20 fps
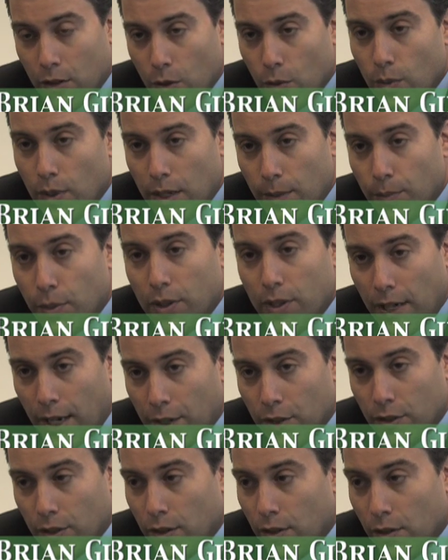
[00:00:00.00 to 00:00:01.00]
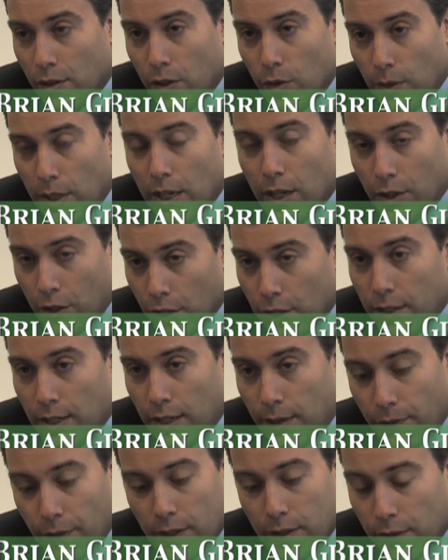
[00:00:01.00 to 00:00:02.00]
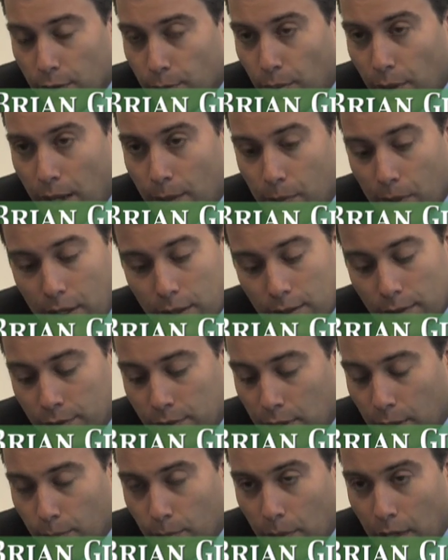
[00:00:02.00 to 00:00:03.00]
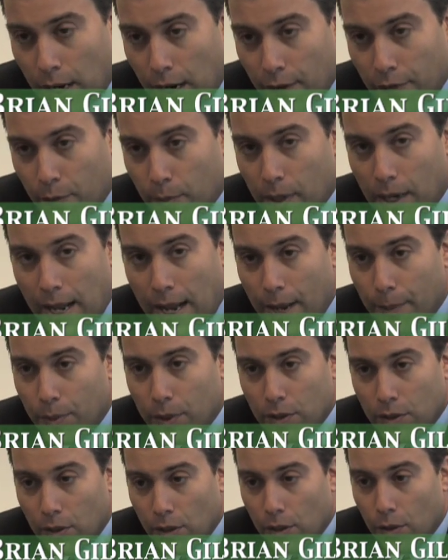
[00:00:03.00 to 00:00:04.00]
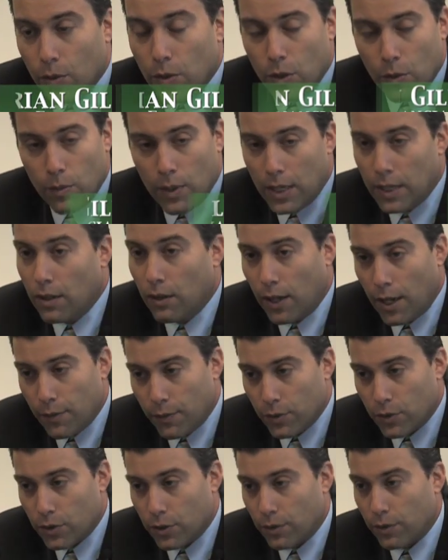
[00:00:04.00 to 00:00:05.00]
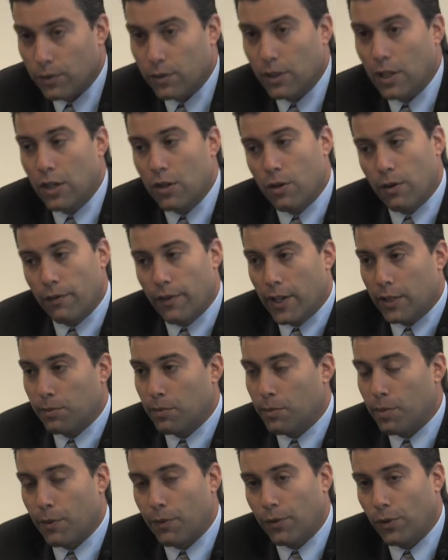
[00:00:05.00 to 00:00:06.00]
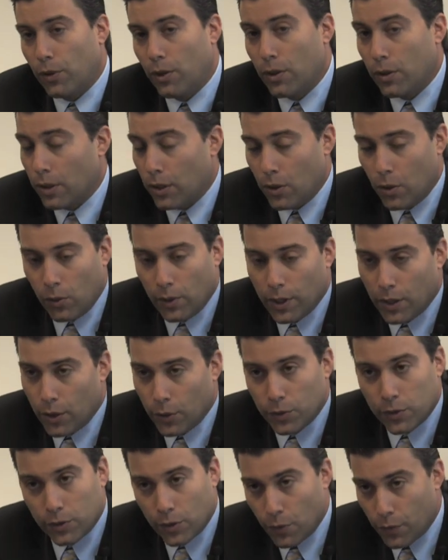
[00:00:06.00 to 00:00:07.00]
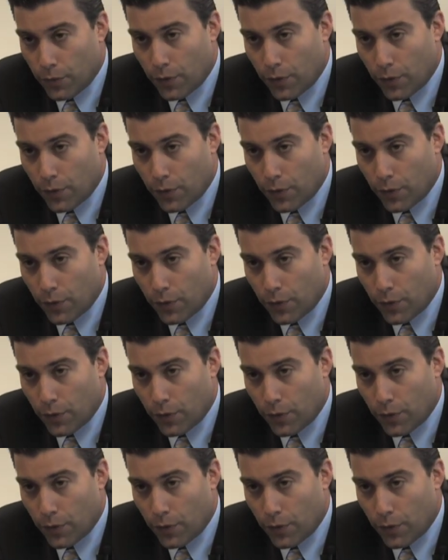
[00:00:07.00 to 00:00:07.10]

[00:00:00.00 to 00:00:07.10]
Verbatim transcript: You need protection. You need a good defensive plan because if something, God forbid, happens to you, you need life insurance. Your investment portfolio can only go so